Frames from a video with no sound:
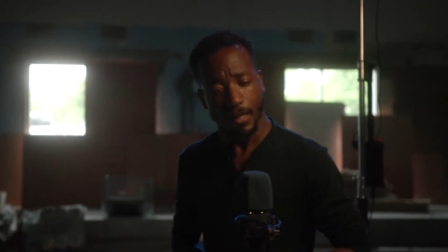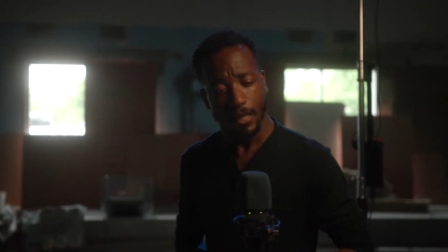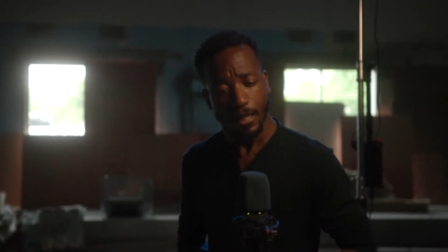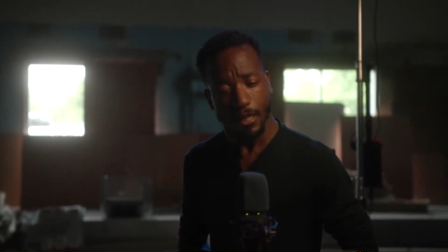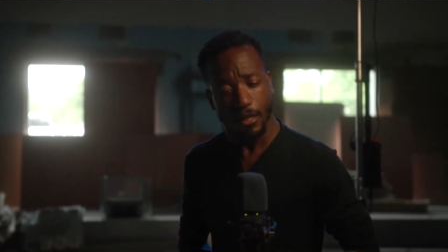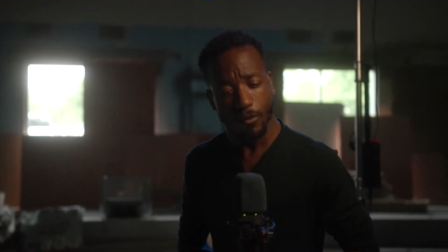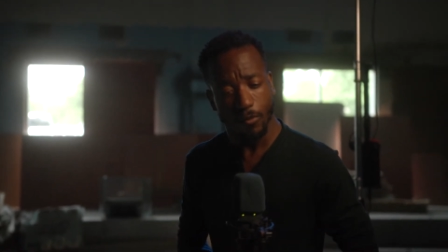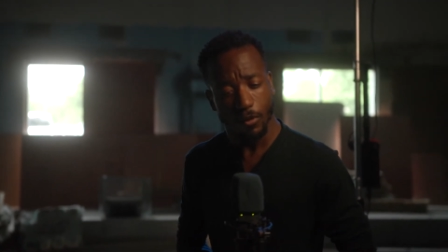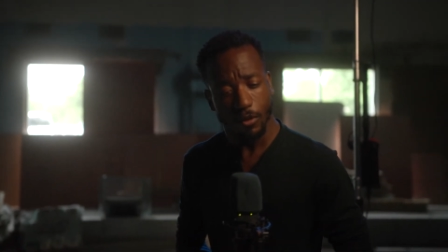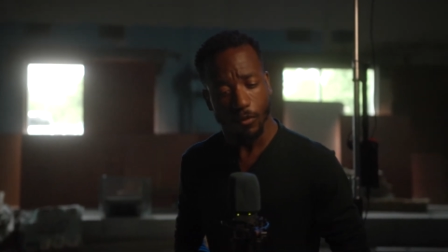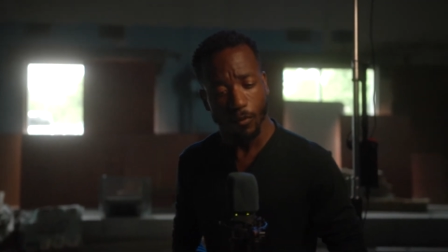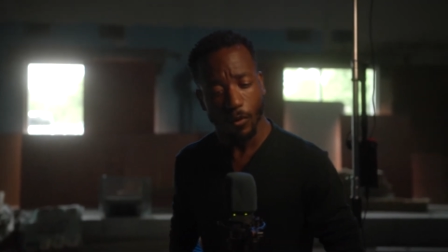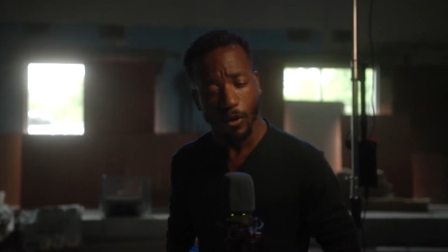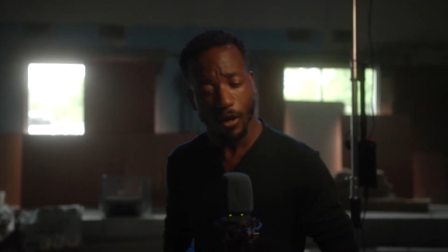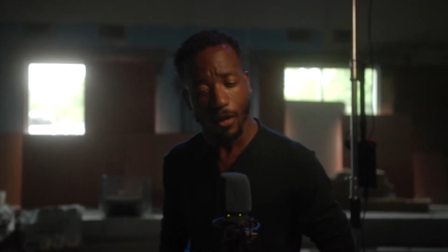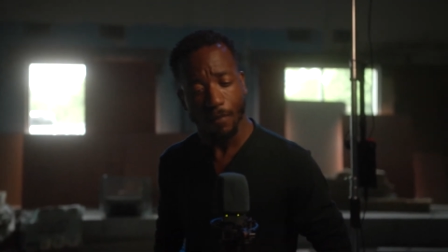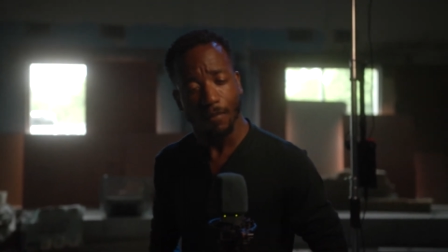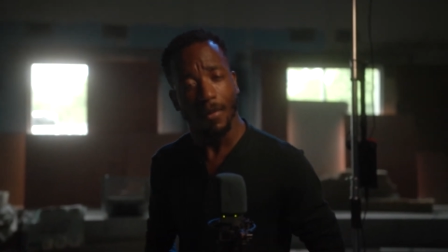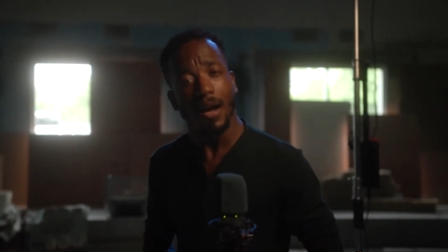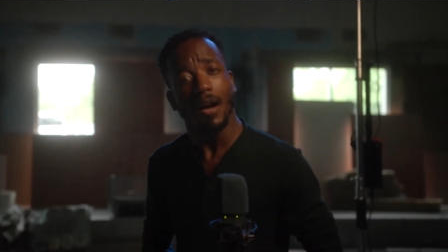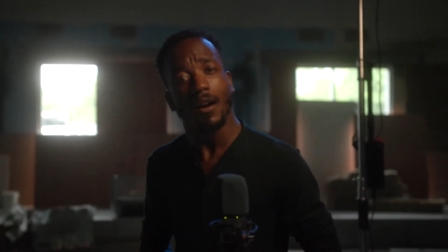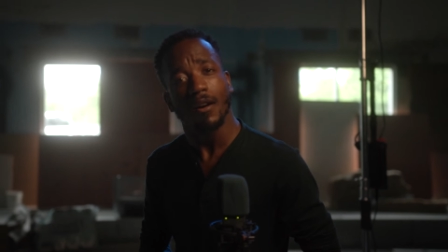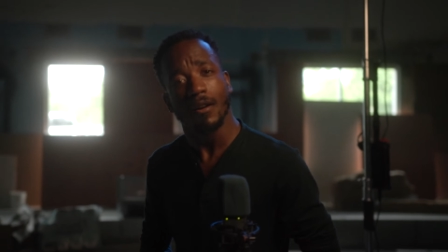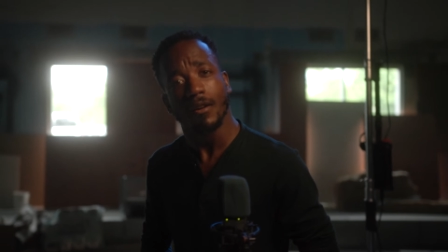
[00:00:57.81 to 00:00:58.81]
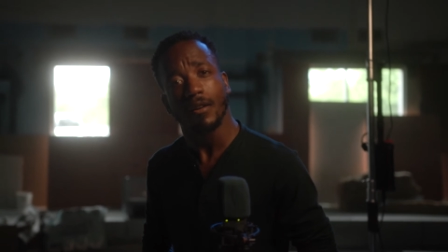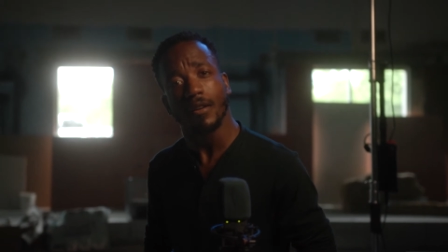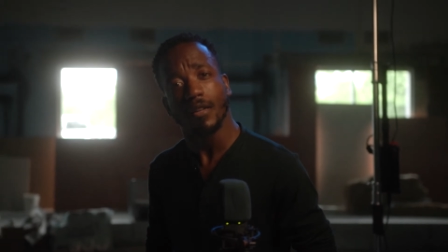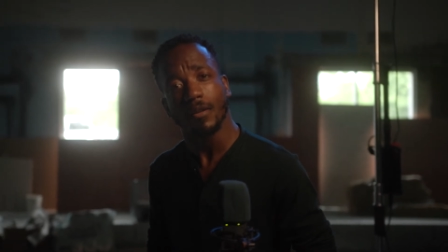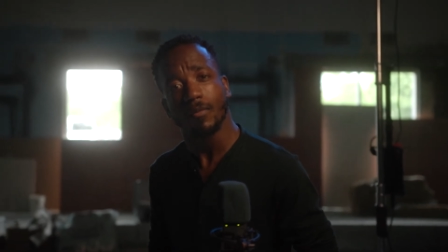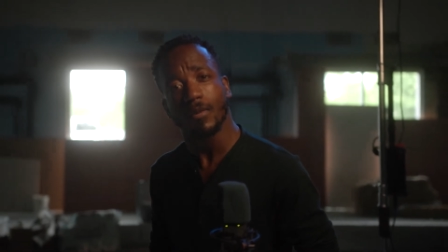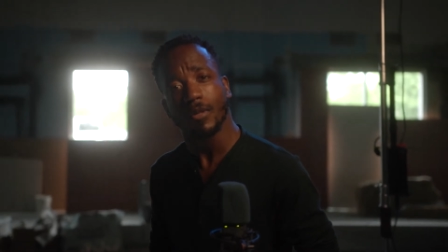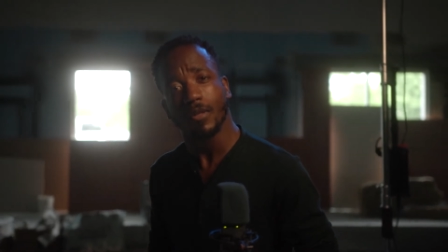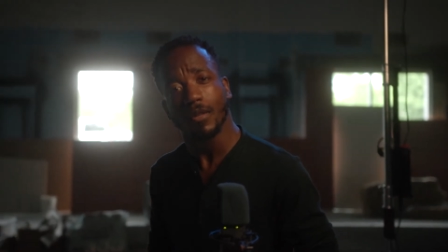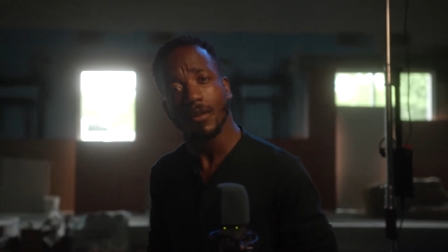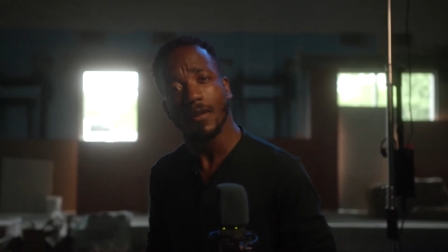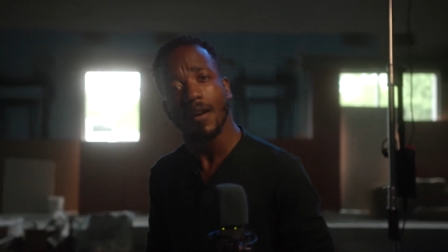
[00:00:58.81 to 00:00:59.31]
He was wearing my hoodie
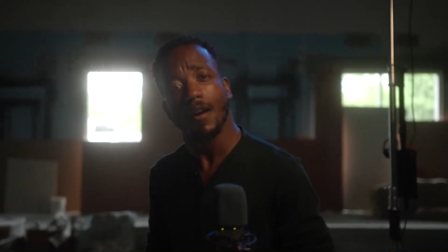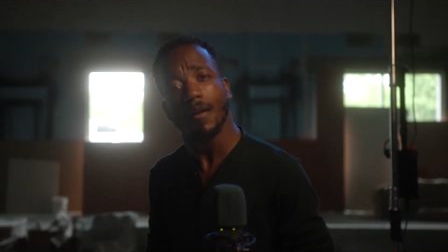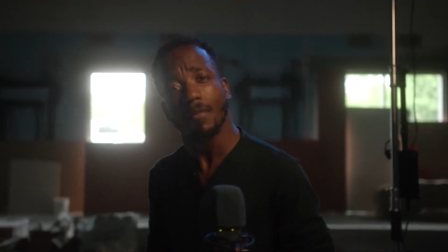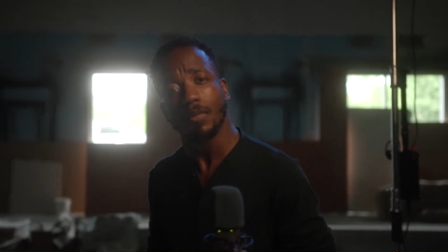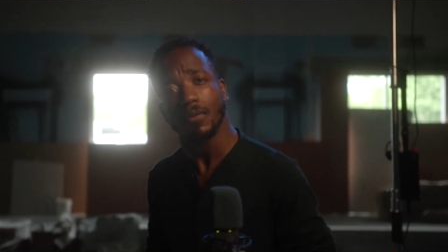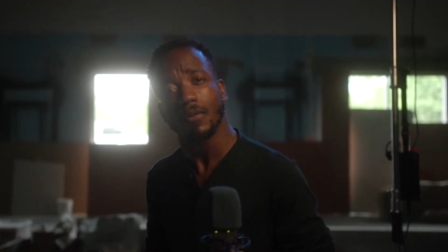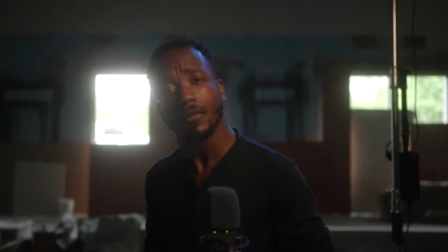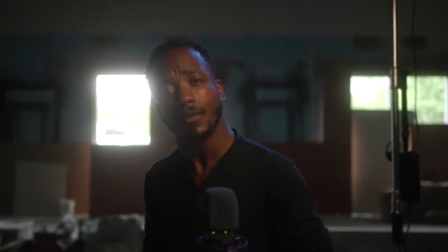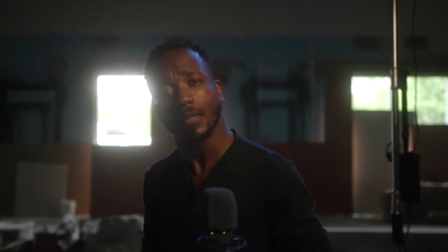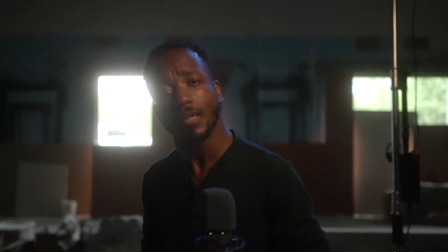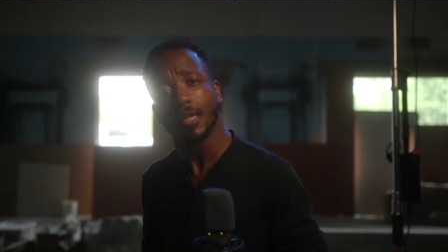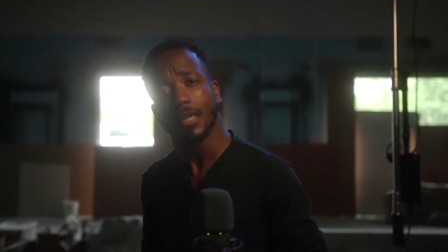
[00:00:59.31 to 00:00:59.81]
when the law pulled